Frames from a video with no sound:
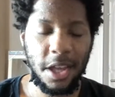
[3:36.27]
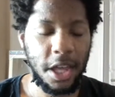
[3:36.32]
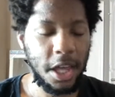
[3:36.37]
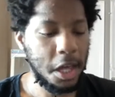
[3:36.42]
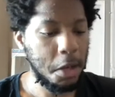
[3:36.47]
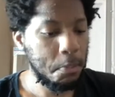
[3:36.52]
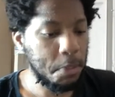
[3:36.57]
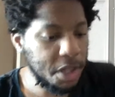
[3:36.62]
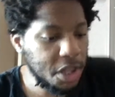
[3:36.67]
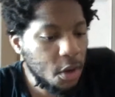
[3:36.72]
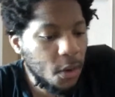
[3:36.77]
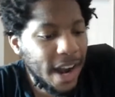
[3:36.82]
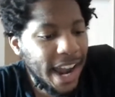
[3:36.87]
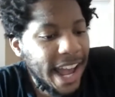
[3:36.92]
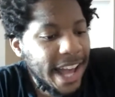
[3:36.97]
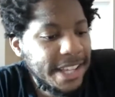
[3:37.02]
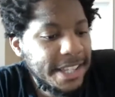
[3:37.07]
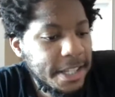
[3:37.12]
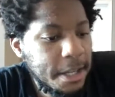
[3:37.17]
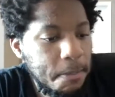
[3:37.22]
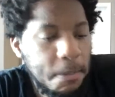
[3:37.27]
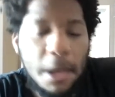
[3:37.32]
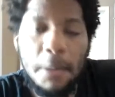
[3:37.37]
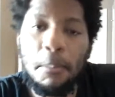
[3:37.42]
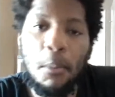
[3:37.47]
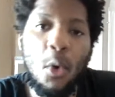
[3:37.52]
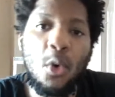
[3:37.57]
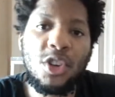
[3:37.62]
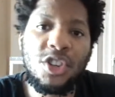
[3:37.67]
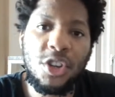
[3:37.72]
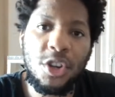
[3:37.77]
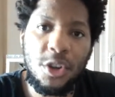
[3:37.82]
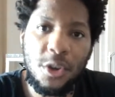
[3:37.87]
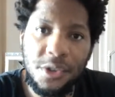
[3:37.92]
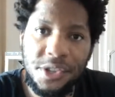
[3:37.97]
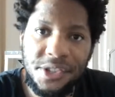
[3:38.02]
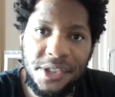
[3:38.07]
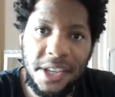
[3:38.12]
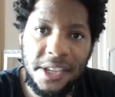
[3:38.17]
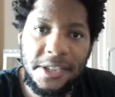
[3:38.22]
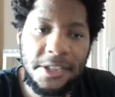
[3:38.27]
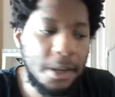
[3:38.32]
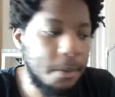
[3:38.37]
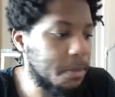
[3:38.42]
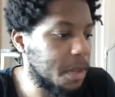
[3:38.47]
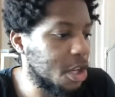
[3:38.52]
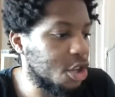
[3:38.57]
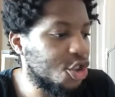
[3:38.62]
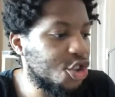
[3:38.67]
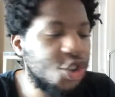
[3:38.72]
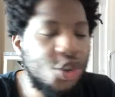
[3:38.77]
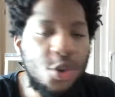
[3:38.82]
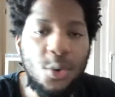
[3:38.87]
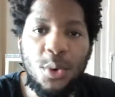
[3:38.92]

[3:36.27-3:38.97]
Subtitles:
But there has to be more to your system than shoot